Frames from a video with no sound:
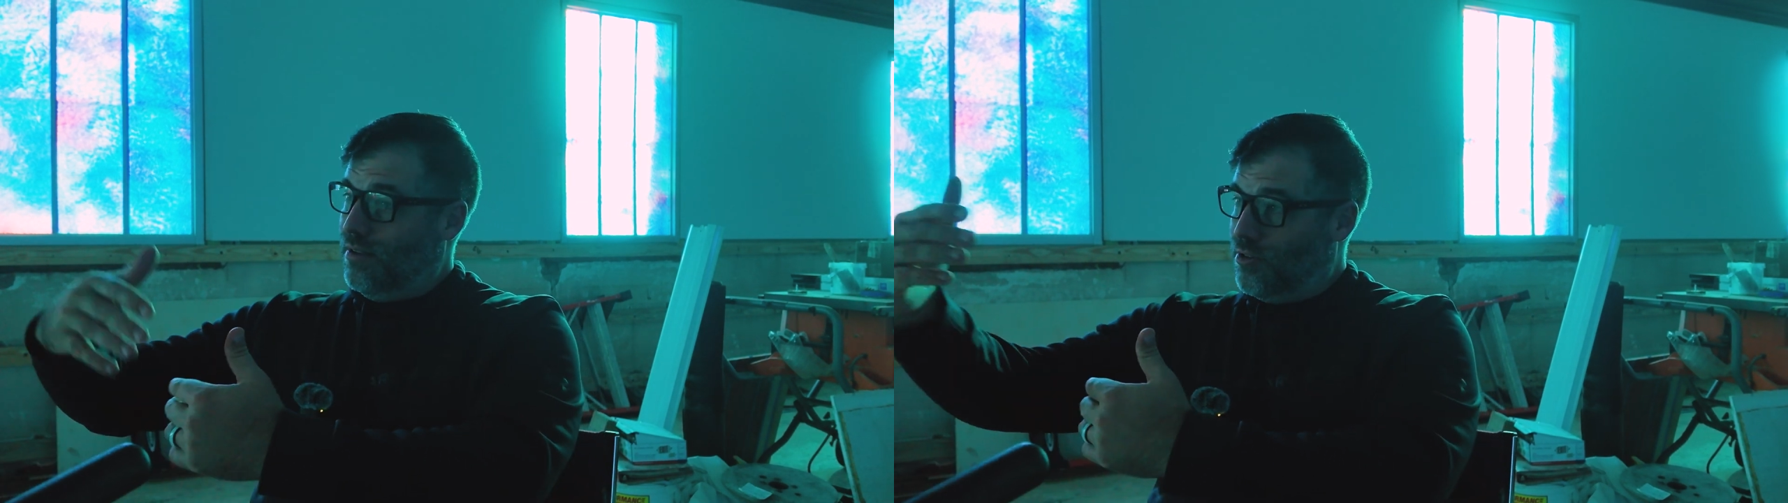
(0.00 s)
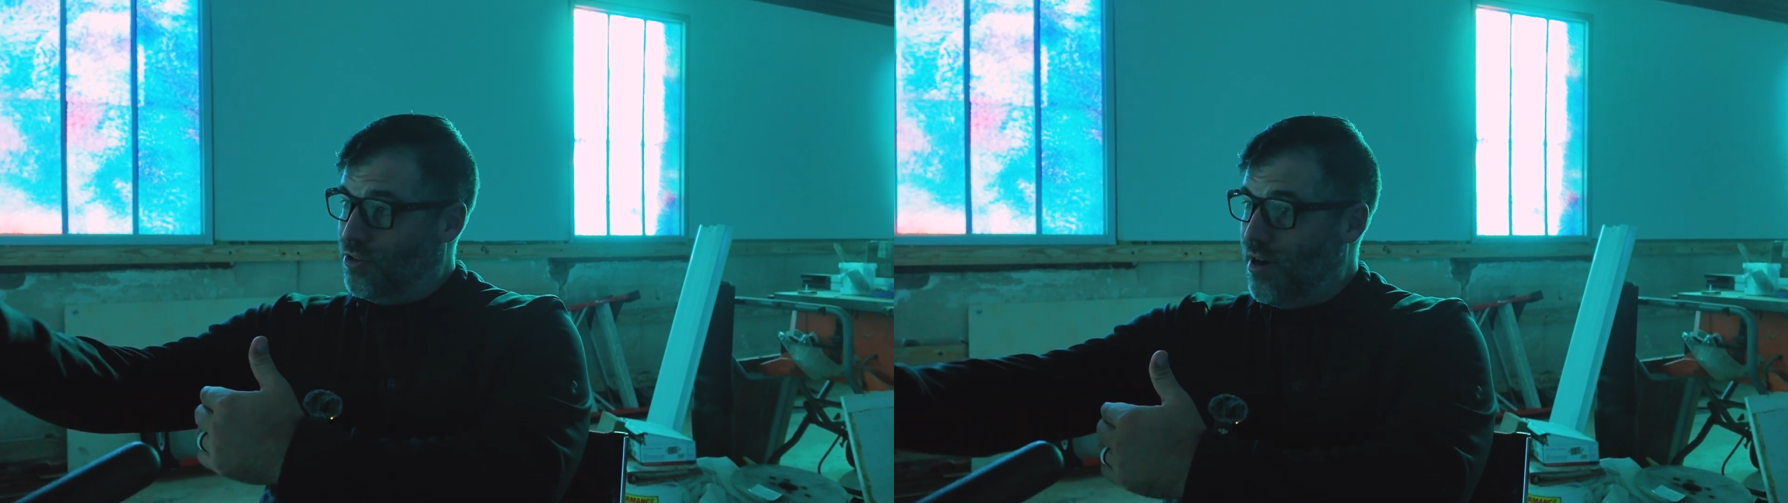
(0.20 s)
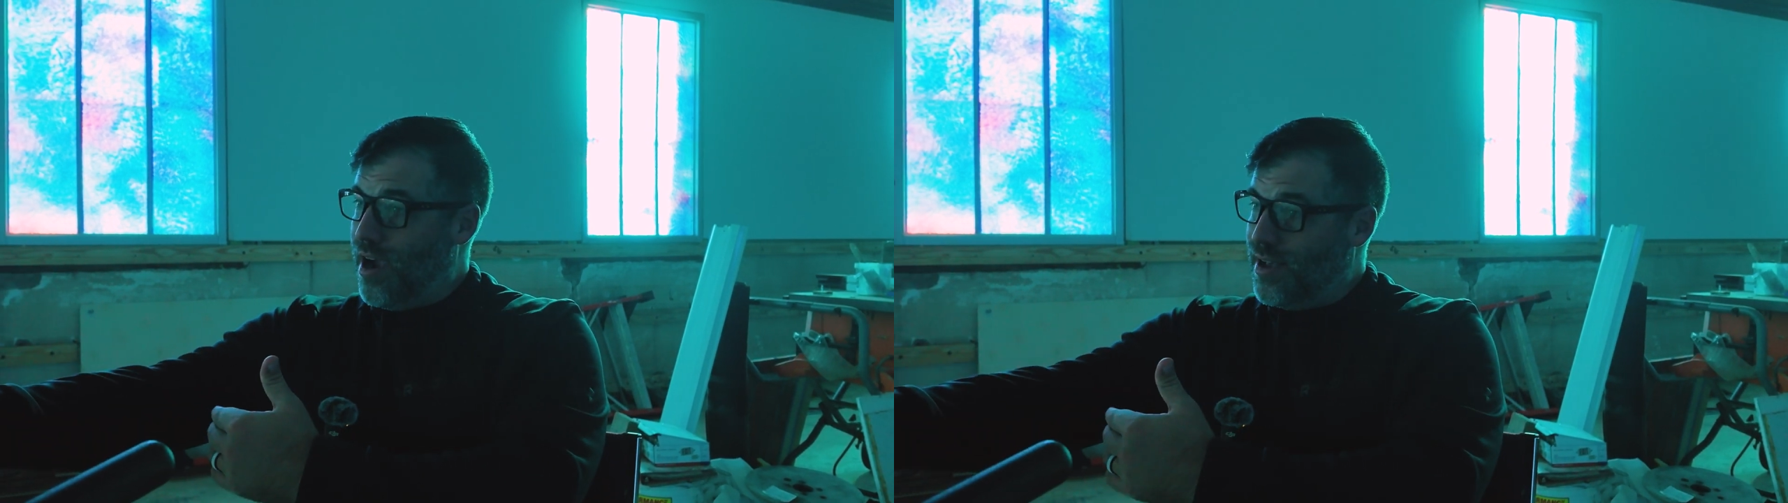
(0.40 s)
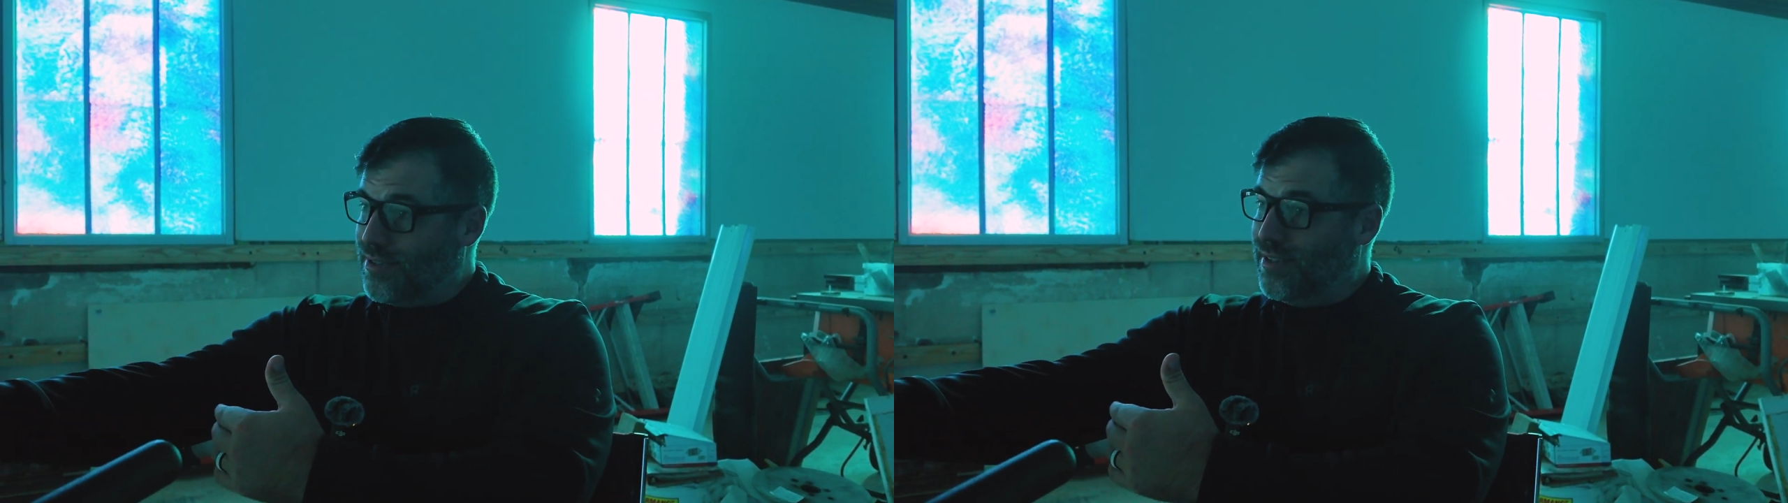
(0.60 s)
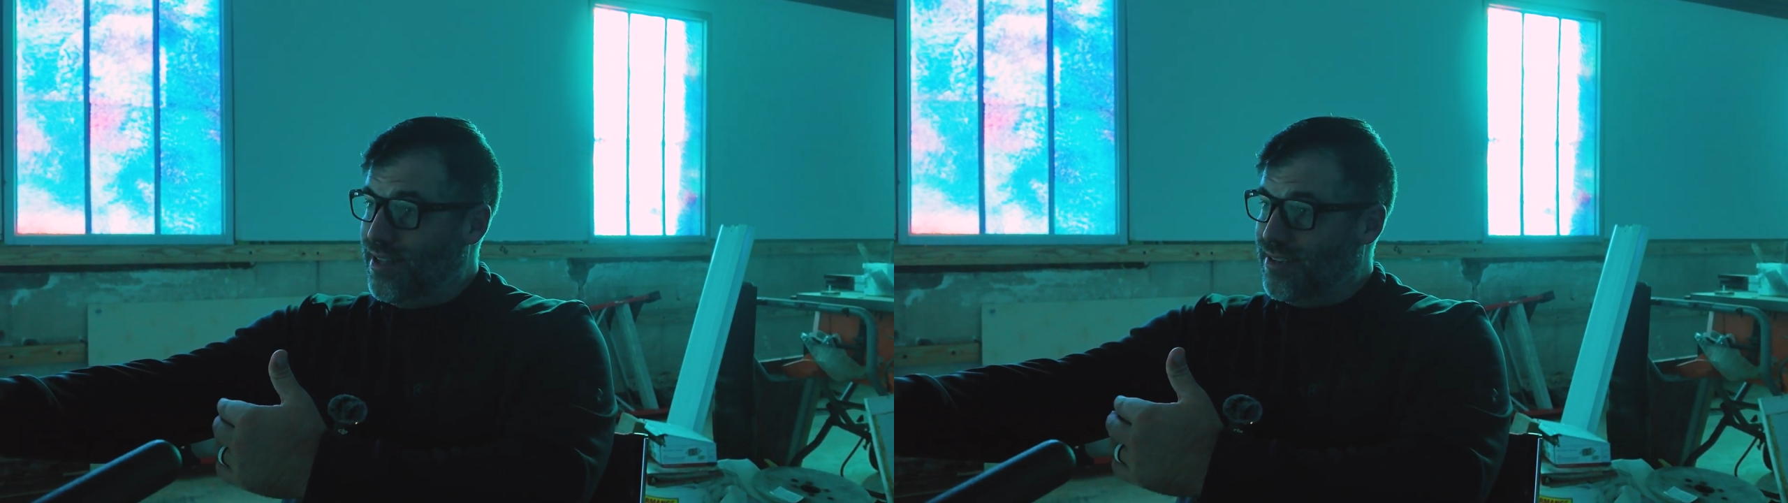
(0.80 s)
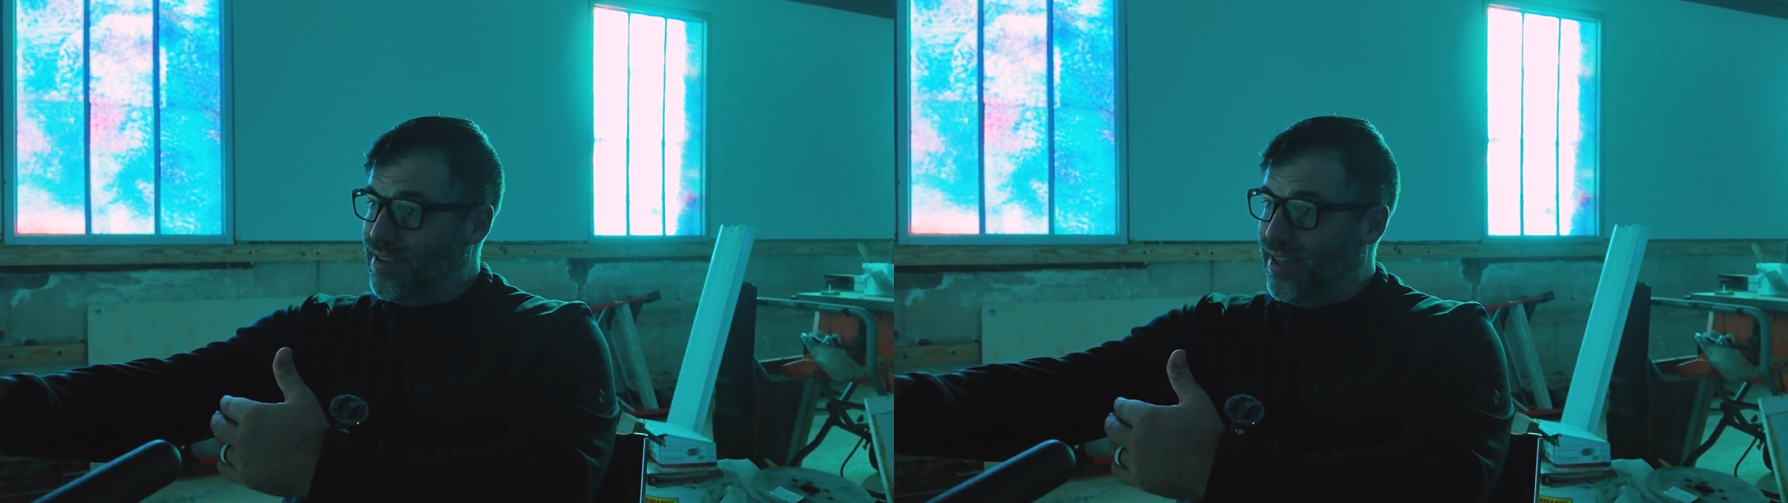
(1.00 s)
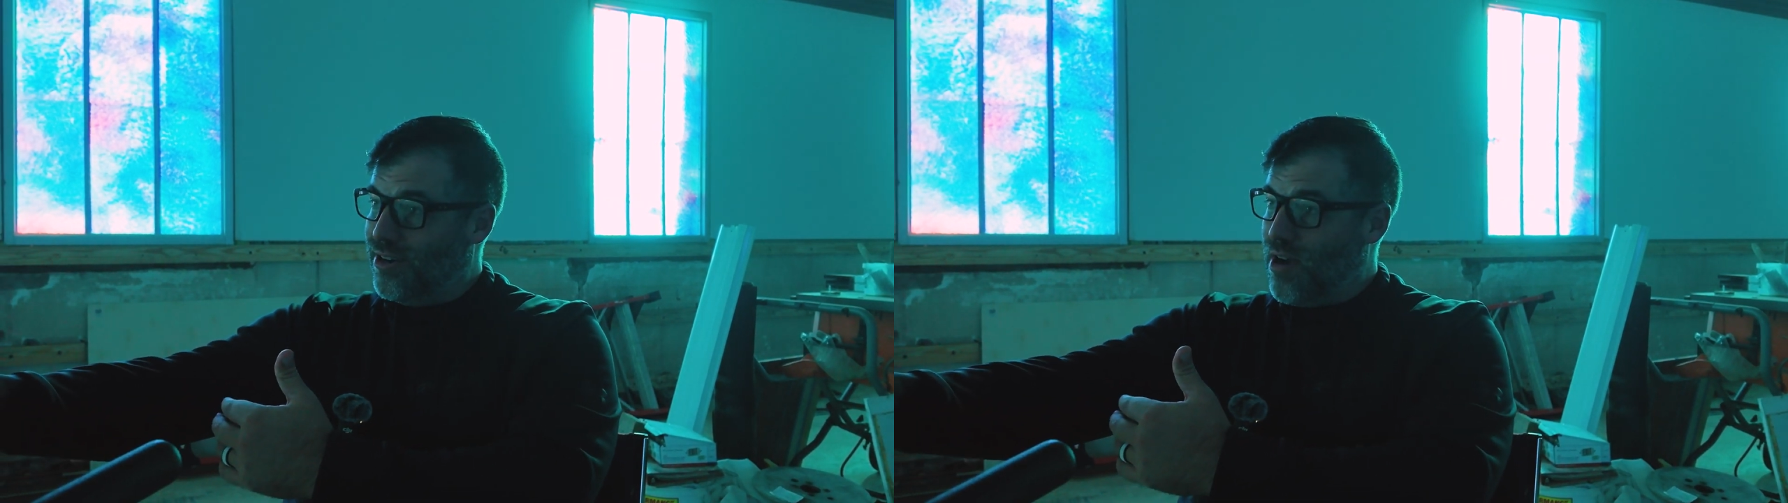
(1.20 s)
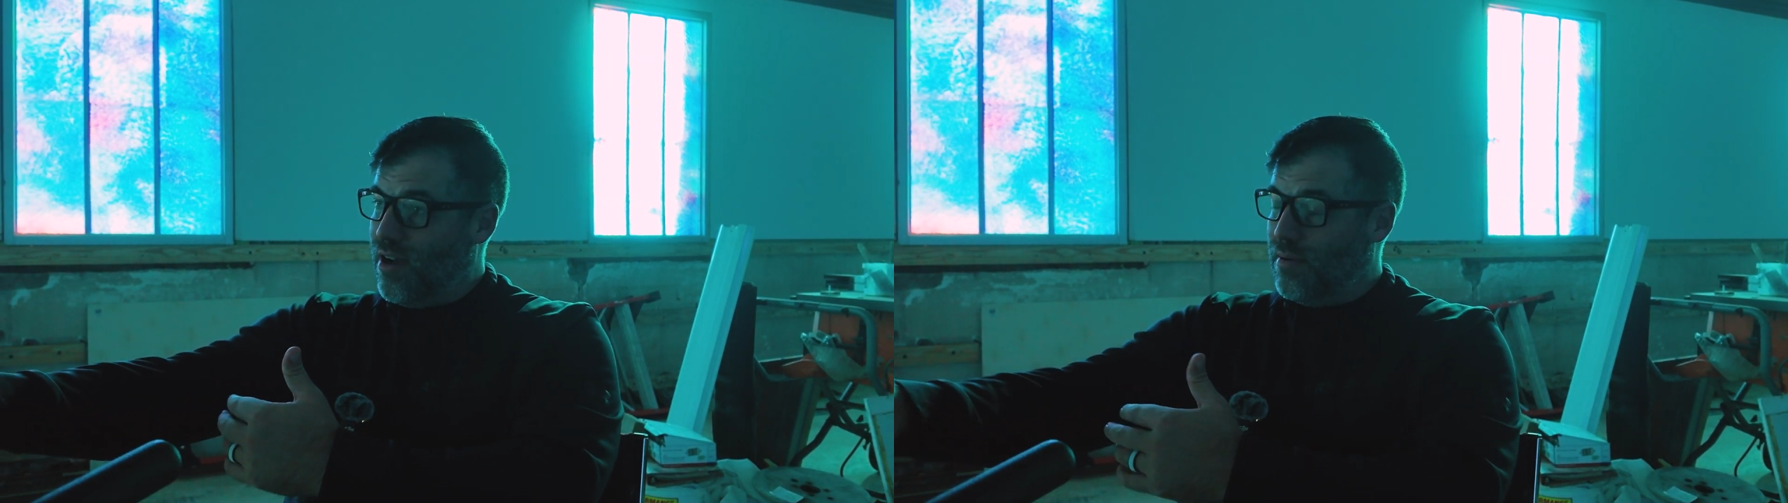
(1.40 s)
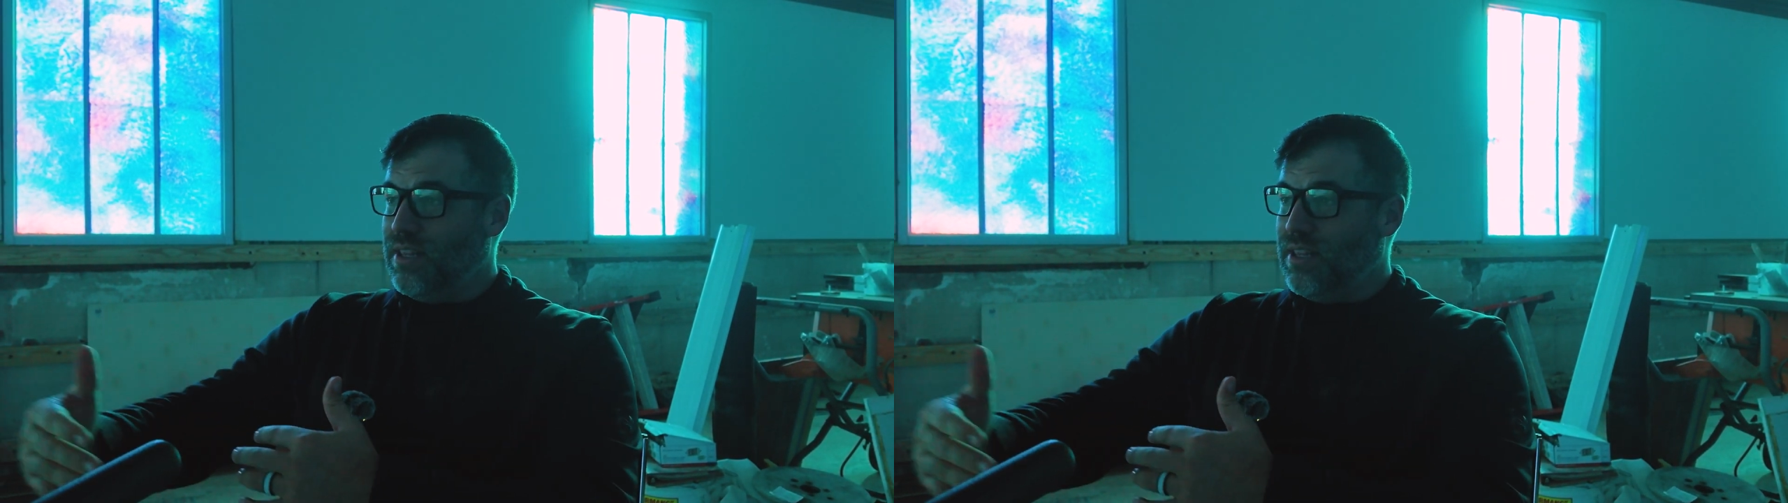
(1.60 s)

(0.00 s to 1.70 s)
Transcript: there was grass on the other side of the drive.